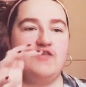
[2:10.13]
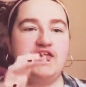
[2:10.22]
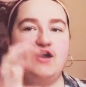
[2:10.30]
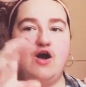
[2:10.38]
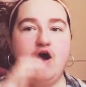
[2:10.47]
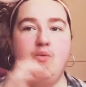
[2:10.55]

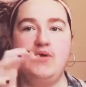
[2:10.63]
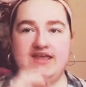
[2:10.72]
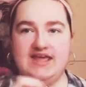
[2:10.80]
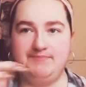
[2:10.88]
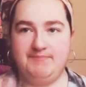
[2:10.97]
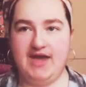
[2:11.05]
They all want
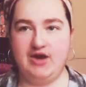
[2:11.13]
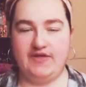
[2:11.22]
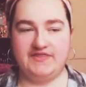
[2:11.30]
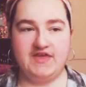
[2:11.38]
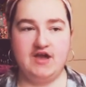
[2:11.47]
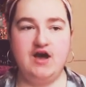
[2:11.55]
to get better.
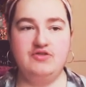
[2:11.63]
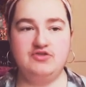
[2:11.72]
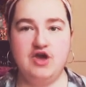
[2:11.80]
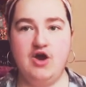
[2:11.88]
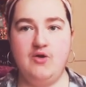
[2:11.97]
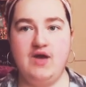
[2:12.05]
Like, they all
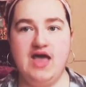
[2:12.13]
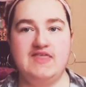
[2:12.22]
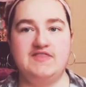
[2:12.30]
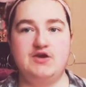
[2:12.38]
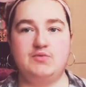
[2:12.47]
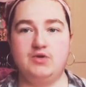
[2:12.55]
know
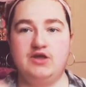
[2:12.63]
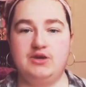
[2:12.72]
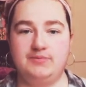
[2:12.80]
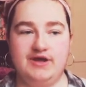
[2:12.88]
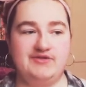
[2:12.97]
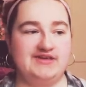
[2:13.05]
that they're really
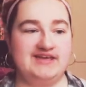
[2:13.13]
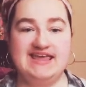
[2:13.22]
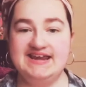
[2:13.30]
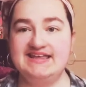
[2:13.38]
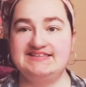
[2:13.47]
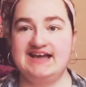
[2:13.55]
good players. Like
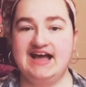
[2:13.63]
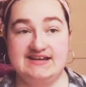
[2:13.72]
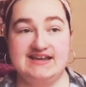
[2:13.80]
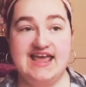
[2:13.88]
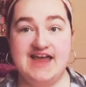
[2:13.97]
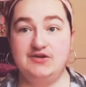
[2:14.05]
Hinata,
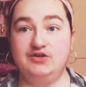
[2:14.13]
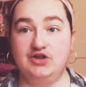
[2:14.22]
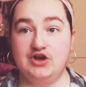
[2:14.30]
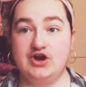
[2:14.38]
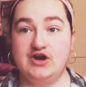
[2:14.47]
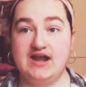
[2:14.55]
he had to
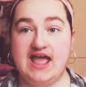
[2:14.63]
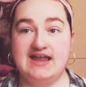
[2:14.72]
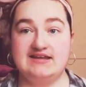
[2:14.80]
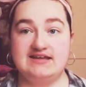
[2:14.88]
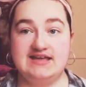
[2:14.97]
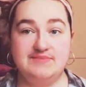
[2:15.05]
learn
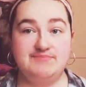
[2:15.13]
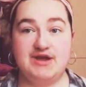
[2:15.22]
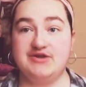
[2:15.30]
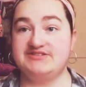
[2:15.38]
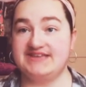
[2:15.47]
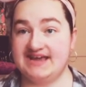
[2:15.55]
and get
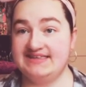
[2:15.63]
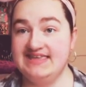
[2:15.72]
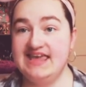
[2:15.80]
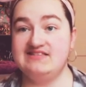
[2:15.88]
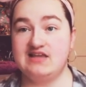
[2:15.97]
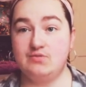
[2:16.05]
better
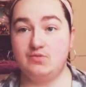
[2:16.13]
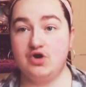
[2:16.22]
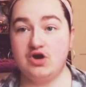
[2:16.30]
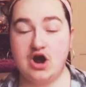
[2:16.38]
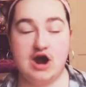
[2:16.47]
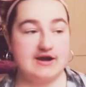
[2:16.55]
techniques and
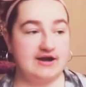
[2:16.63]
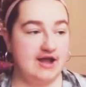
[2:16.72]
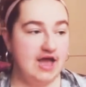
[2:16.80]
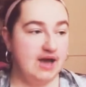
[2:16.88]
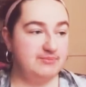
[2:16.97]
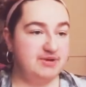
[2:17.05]
work harder.
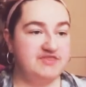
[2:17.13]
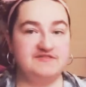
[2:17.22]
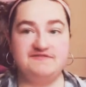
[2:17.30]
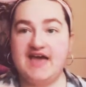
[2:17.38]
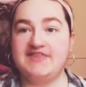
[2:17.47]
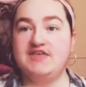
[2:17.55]
But the
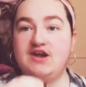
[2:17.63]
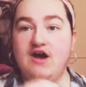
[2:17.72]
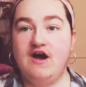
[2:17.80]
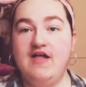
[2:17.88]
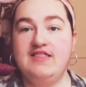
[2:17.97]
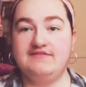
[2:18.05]
fact that
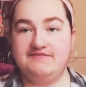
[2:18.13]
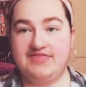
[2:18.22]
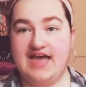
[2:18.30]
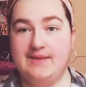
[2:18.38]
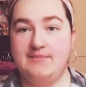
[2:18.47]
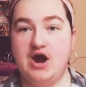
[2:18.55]
all of
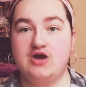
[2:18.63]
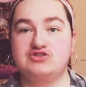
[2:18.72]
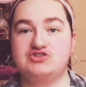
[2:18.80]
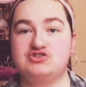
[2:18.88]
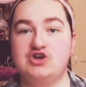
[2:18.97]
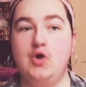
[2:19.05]
them are
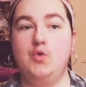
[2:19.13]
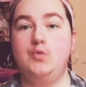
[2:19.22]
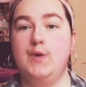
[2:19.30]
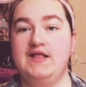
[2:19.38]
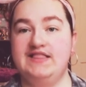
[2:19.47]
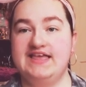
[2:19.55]
so
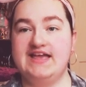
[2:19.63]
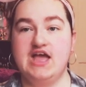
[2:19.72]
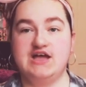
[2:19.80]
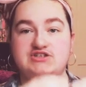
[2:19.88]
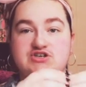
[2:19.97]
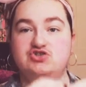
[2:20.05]
willing
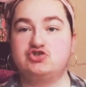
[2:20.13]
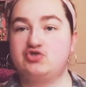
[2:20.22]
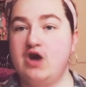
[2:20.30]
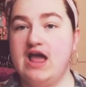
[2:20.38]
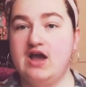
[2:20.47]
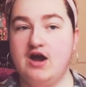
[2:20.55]
to
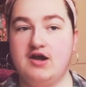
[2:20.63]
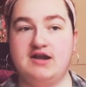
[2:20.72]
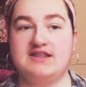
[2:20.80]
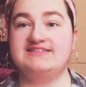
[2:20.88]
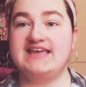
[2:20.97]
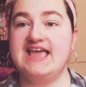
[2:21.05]
try harder,
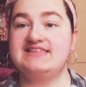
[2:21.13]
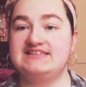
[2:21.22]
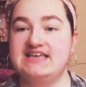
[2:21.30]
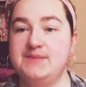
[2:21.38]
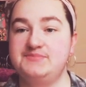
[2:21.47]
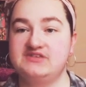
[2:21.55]
to take
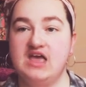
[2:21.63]
tips